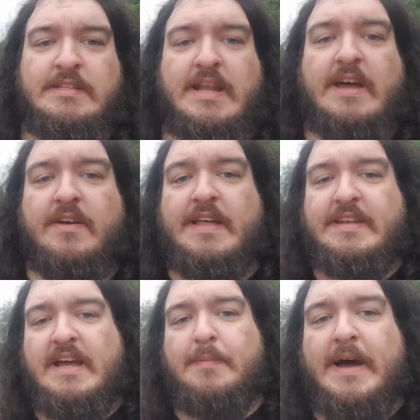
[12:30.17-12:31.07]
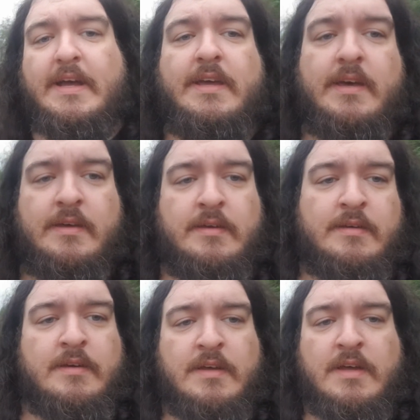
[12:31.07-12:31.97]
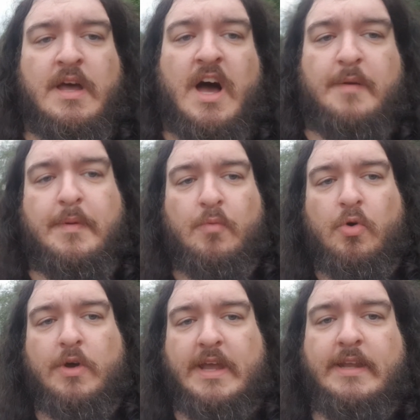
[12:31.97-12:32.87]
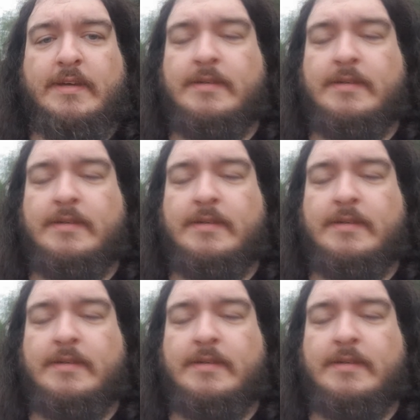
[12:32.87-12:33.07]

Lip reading: Today I got that data back. I've been walking,